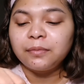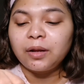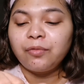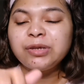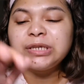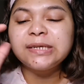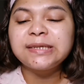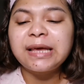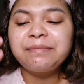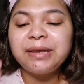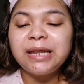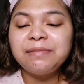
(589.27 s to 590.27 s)
which is I
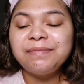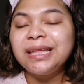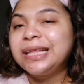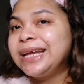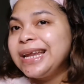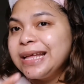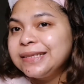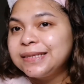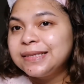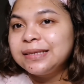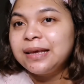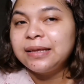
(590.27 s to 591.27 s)
believe it
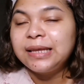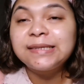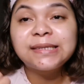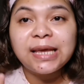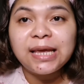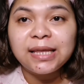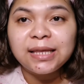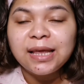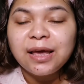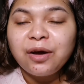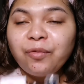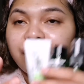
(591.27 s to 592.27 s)
cleanses the skin
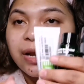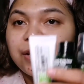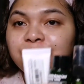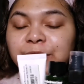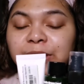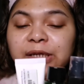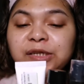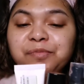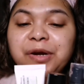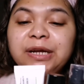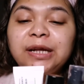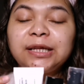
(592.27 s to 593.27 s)
when I use this
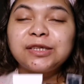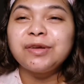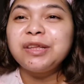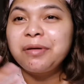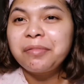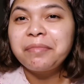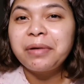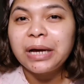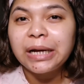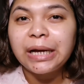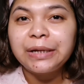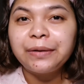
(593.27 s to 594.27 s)
product. So di ba may
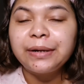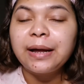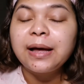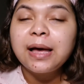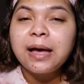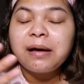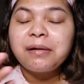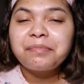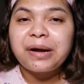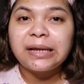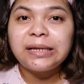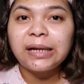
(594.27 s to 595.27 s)
mga ganun na
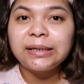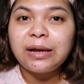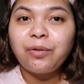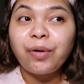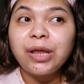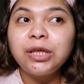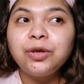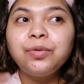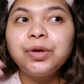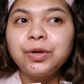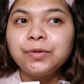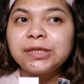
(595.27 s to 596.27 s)
product na when you
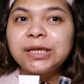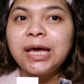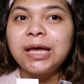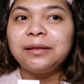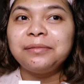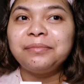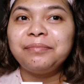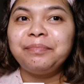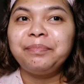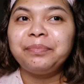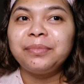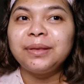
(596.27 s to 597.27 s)
use it,
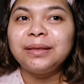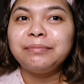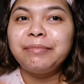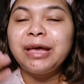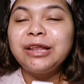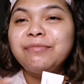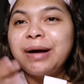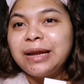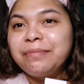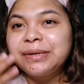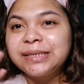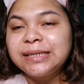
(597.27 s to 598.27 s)
may
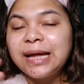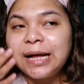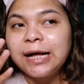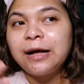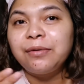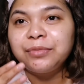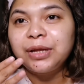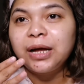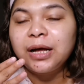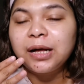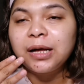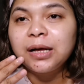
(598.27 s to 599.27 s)
lumalabas na
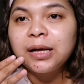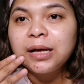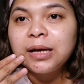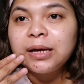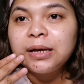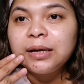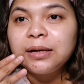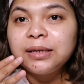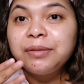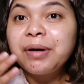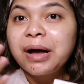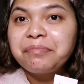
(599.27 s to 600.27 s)
na
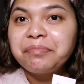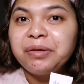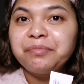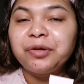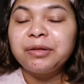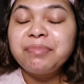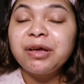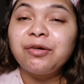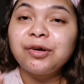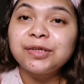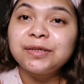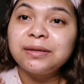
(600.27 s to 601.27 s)
mga pimple
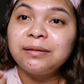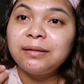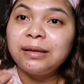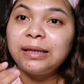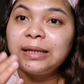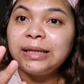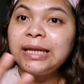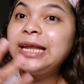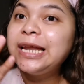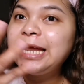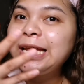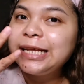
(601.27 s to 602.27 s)
because
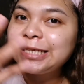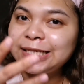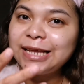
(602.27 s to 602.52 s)
nililinis